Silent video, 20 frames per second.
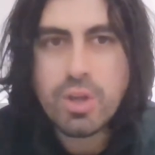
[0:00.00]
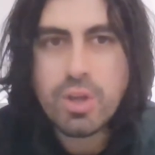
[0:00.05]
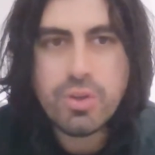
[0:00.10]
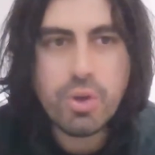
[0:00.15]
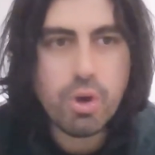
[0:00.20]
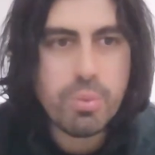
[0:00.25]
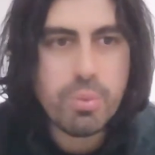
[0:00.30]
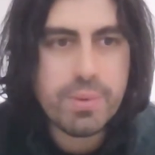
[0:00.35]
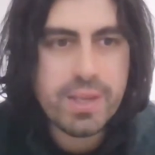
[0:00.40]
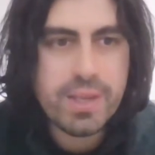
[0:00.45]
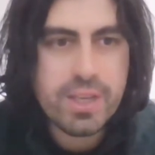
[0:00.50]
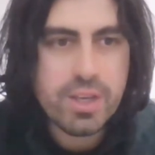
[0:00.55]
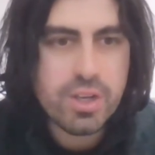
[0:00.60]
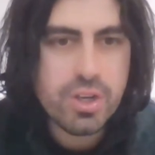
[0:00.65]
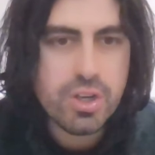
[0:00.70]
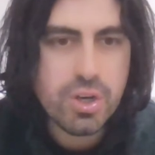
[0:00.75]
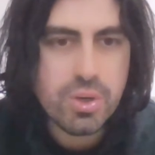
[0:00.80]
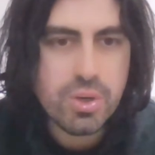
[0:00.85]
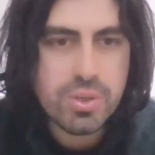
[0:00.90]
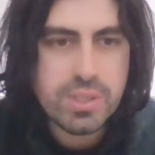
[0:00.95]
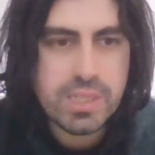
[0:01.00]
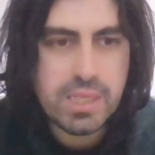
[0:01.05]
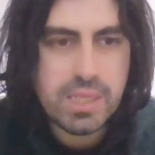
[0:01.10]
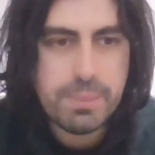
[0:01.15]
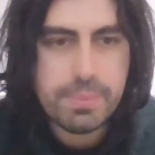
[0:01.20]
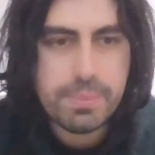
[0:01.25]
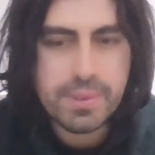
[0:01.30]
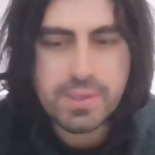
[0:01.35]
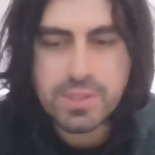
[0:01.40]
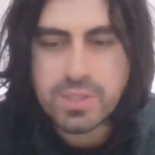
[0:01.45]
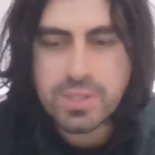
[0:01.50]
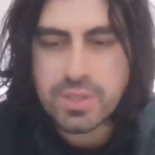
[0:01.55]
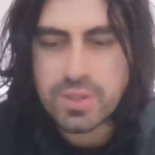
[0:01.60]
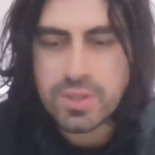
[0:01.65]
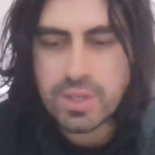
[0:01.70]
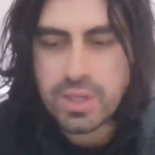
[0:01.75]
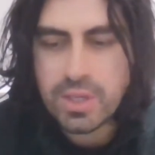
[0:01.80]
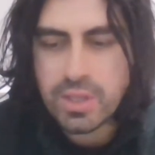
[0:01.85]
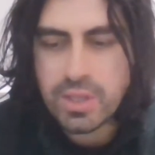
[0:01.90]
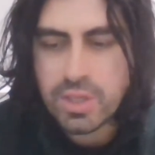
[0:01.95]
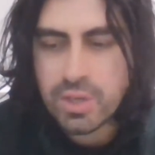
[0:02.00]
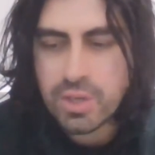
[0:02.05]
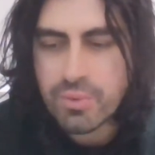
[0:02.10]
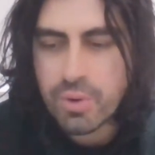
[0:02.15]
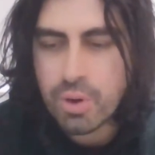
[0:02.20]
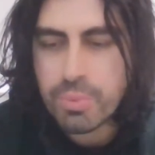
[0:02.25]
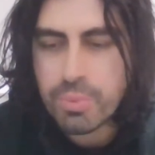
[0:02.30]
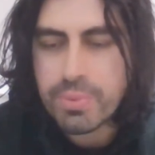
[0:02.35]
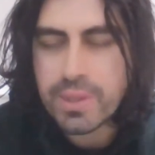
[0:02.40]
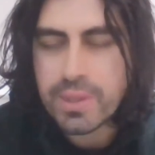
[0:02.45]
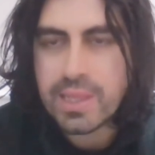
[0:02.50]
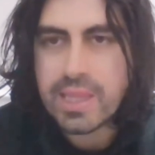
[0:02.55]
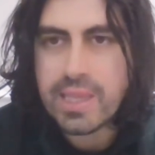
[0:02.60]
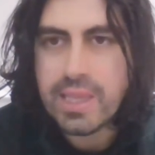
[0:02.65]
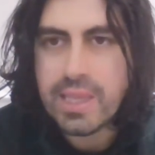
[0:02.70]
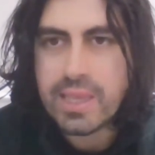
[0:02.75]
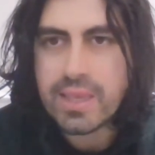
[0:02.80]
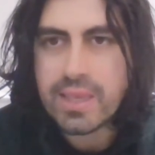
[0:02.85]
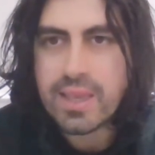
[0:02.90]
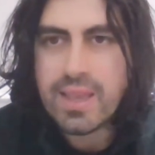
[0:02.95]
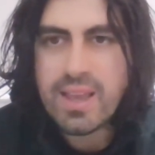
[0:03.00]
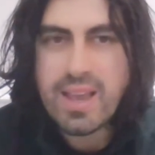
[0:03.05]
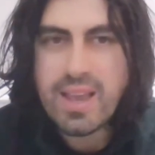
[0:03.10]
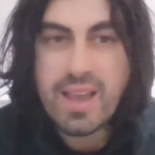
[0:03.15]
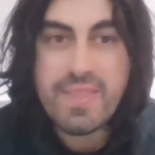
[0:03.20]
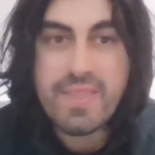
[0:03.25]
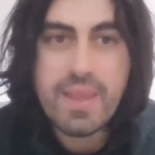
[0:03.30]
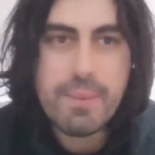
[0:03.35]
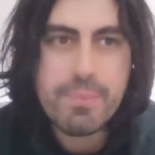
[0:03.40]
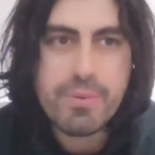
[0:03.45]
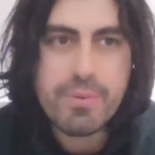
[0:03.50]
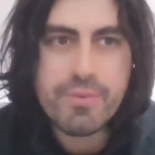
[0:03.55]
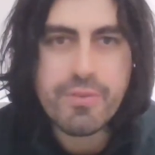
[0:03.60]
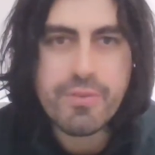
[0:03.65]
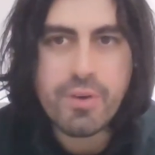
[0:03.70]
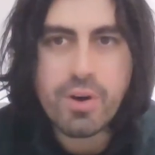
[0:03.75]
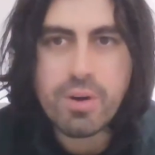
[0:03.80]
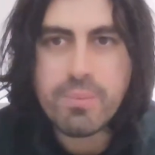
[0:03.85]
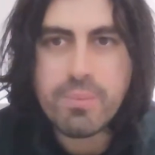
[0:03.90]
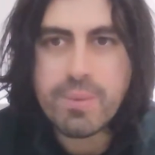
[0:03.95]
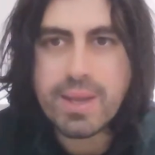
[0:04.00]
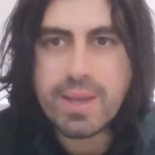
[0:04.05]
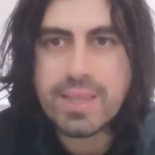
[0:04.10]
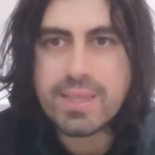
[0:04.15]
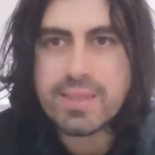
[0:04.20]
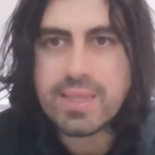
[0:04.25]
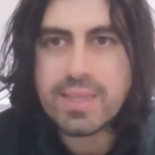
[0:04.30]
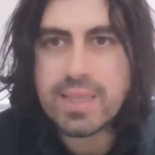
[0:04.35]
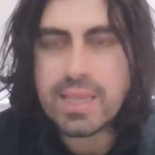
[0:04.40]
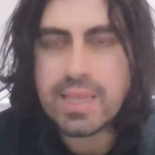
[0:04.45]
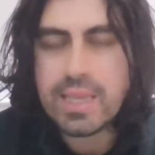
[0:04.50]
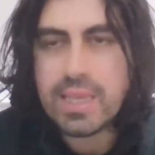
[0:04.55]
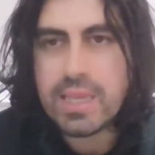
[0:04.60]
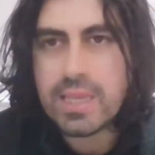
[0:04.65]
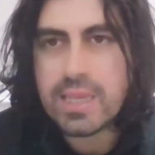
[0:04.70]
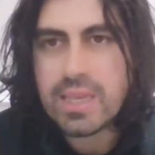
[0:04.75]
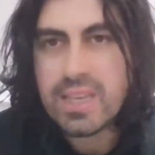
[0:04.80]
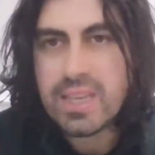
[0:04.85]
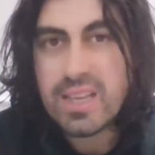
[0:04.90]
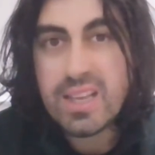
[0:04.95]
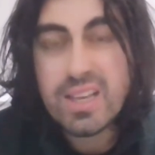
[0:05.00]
Nobody can go deep into the Europa League and then perform well in the league.